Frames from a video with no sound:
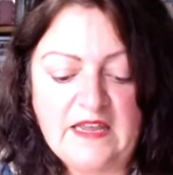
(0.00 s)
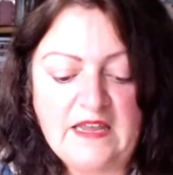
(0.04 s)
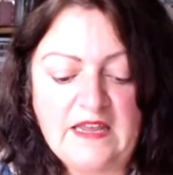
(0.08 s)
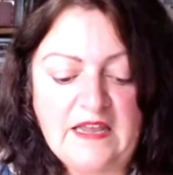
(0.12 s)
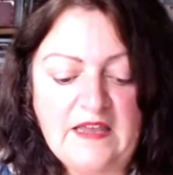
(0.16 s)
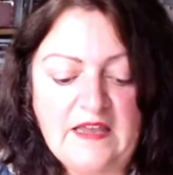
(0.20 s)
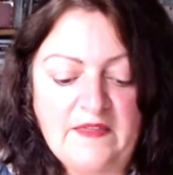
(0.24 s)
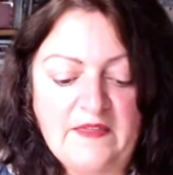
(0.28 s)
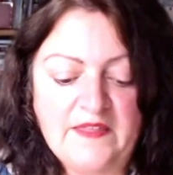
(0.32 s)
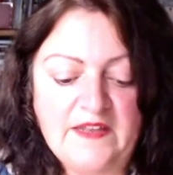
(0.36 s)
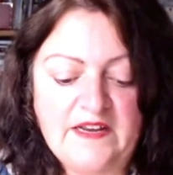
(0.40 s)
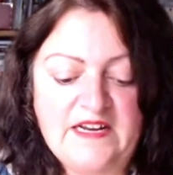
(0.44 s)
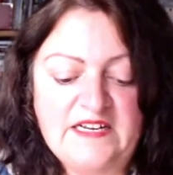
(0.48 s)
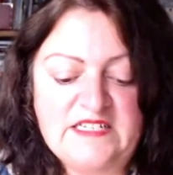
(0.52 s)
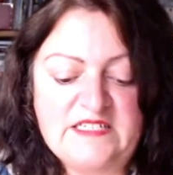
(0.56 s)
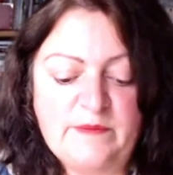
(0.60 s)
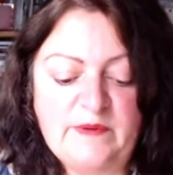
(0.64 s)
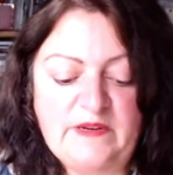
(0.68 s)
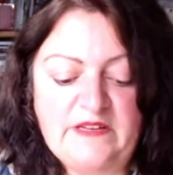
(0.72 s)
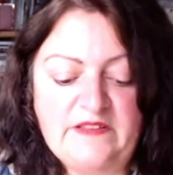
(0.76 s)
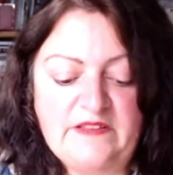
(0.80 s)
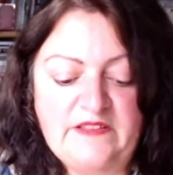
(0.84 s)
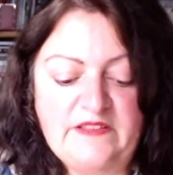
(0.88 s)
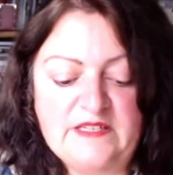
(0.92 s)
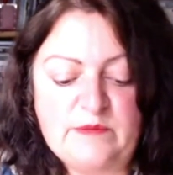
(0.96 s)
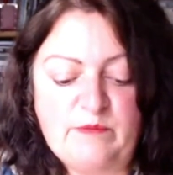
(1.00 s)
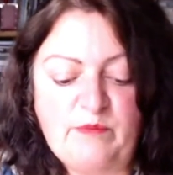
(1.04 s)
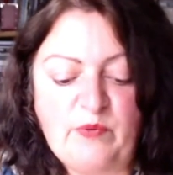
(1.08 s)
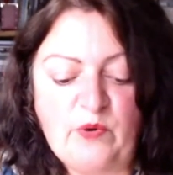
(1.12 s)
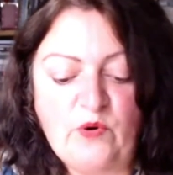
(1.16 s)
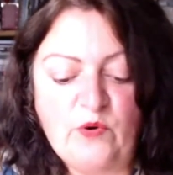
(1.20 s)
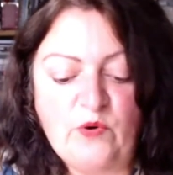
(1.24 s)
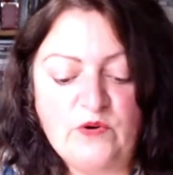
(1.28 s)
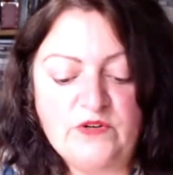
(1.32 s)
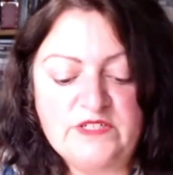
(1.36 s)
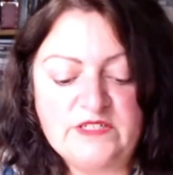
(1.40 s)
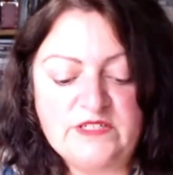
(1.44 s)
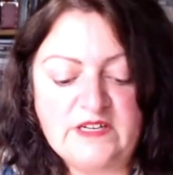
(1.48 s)
There needs to be this
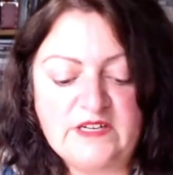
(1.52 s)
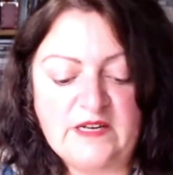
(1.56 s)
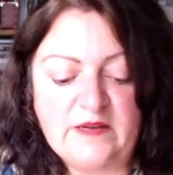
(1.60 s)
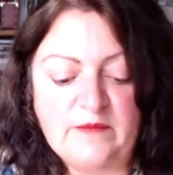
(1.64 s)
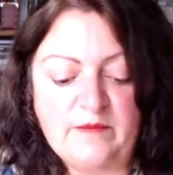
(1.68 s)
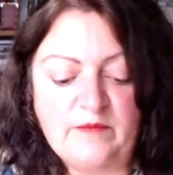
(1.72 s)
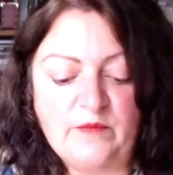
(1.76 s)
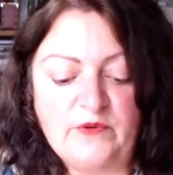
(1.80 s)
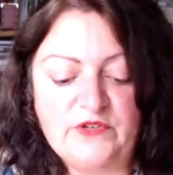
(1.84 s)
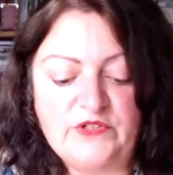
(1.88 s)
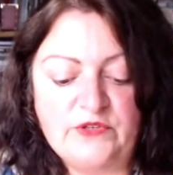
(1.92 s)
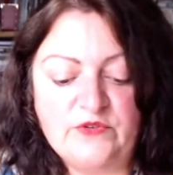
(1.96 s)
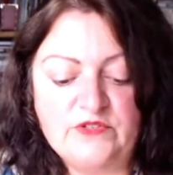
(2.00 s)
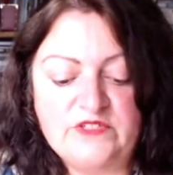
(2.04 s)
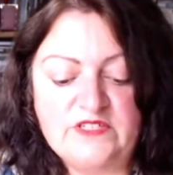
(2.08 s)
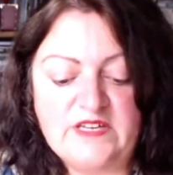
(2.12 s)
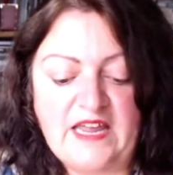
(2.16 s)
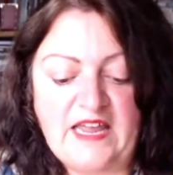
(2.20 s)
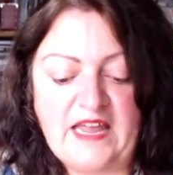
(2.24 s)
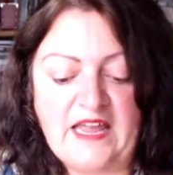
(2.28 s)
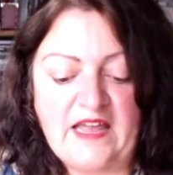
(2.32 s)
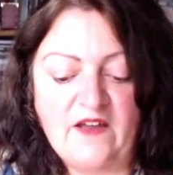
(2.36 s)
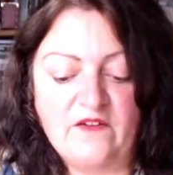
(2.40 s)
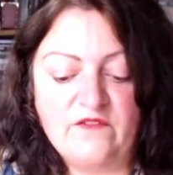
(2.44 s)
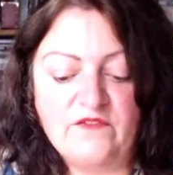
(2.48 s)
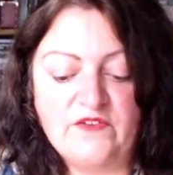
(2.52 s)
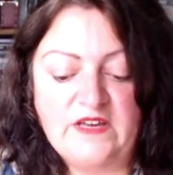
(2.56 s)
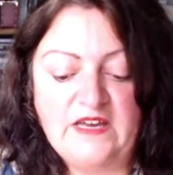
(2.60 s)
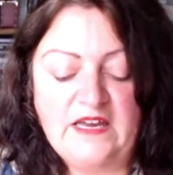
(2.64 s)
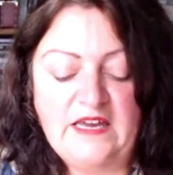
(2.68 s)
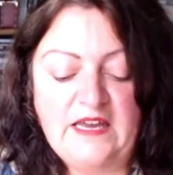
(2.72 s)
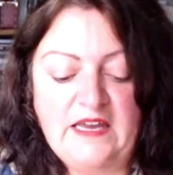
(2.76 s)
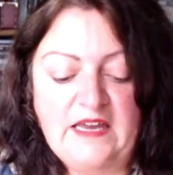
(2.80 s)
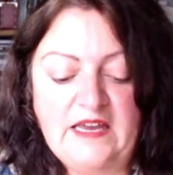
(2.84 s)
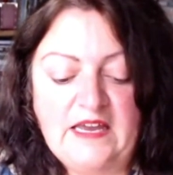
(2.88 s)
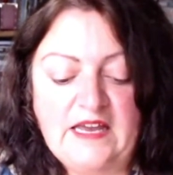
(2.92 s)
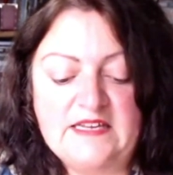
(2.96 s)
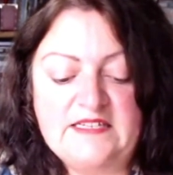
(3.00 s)
board would also have
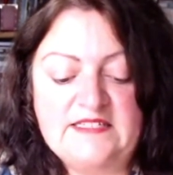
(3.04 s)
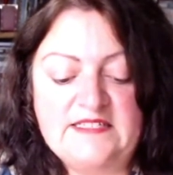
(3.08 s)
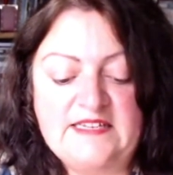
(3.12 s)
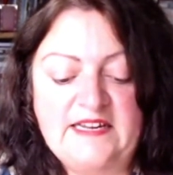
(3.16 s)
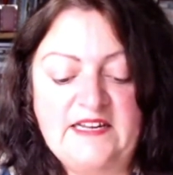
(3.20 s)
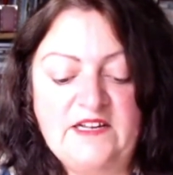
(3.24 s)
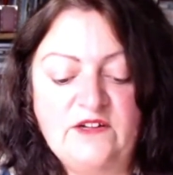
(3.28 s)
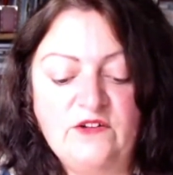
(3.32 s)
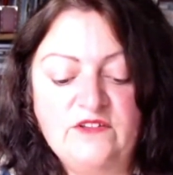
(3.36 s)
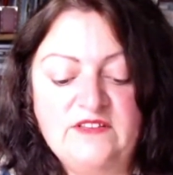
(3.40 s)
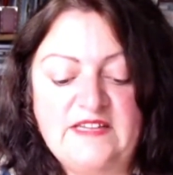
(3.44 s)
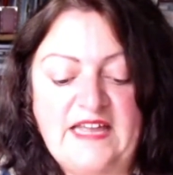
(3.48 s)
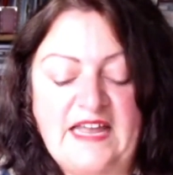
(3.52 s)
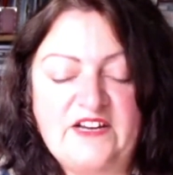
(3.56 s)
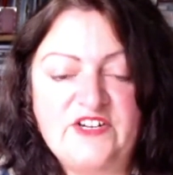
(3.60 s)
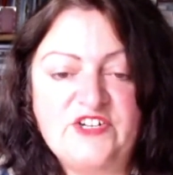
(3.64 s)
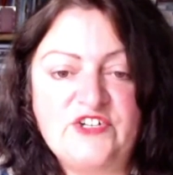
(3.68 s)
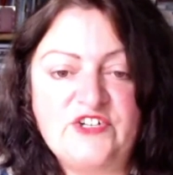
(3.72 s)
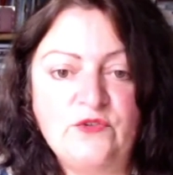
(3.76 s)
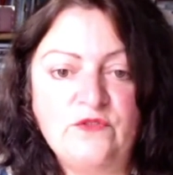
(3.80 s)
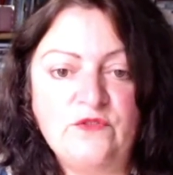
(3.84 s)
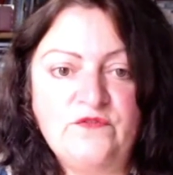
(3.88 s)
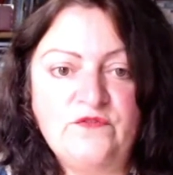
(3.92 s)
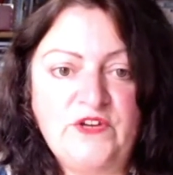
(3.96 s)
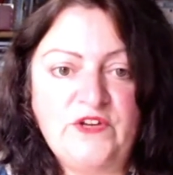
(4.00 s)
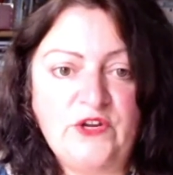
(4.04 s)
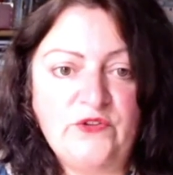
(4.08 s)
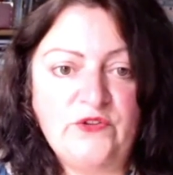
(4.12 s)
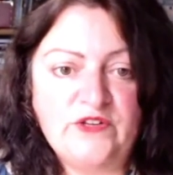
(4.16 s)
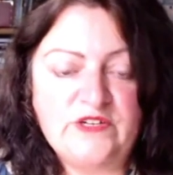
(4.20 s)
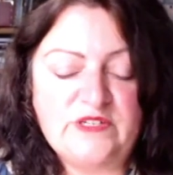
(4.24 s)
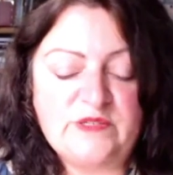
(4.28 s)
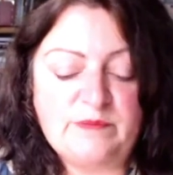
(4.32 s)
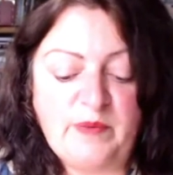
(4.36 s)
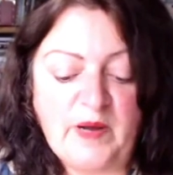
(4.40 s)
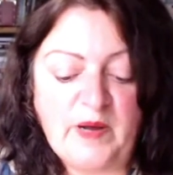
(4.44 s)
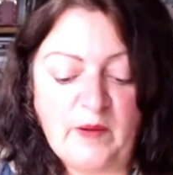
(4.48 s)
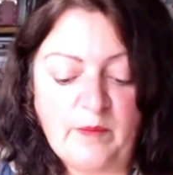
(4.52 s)
a single national view
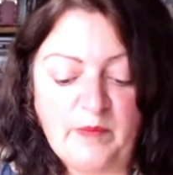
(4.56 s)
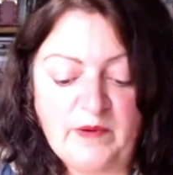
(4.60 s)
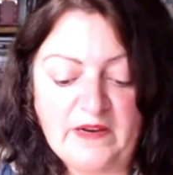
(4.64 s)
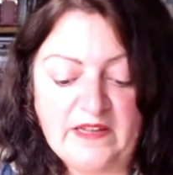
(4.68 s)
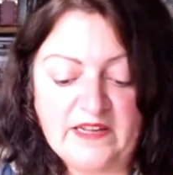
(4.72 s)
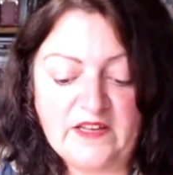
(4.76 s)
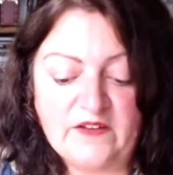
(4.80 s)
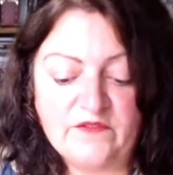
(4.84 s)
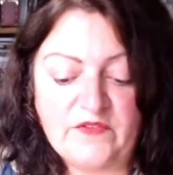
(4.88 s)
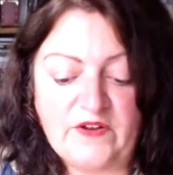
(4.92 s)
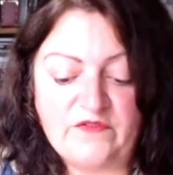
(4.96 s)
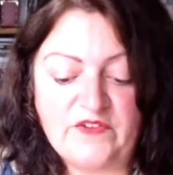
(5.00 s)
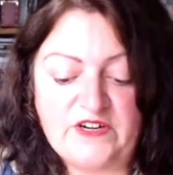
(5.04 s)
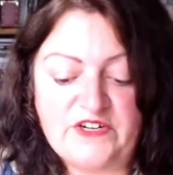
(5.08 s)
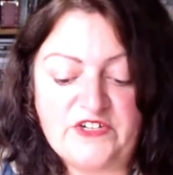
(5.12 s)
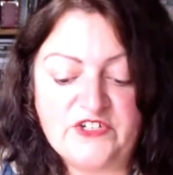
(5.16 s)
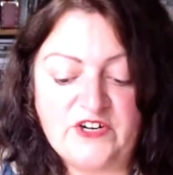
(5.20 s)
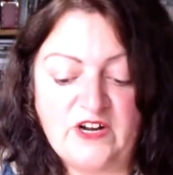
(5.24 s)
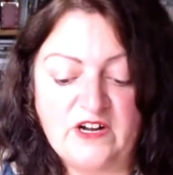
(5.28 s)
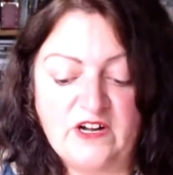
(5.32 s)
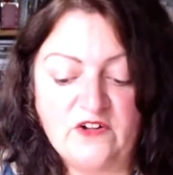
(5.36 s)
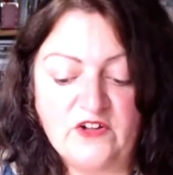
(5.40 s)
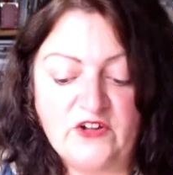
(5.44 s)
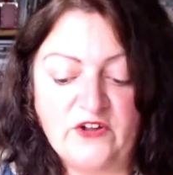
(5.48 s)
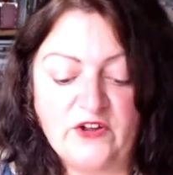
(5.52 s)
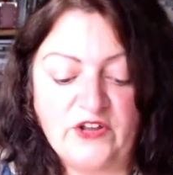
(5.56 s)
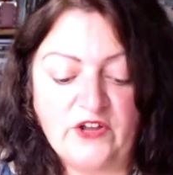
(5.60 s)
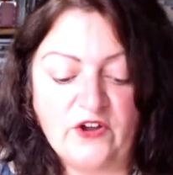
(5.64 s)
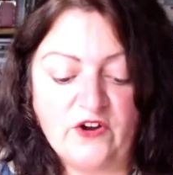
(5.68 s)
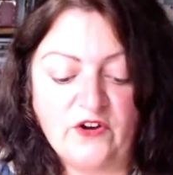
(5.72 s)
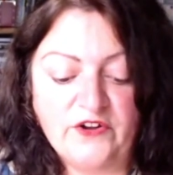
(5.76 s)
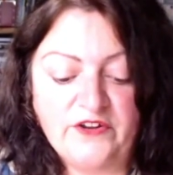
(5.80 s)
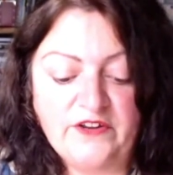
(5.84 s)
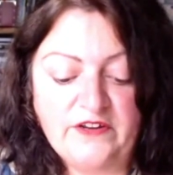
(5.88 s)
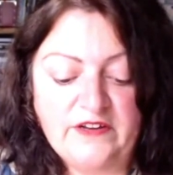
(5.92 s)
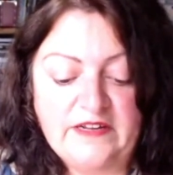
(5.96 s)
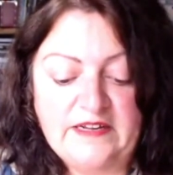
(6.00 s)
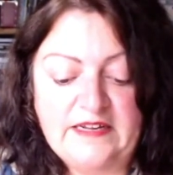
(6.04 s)
that's public of every trial going
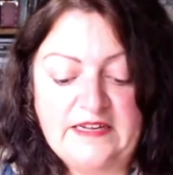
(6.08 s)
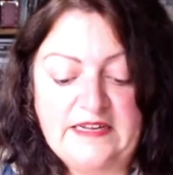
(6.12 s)
on,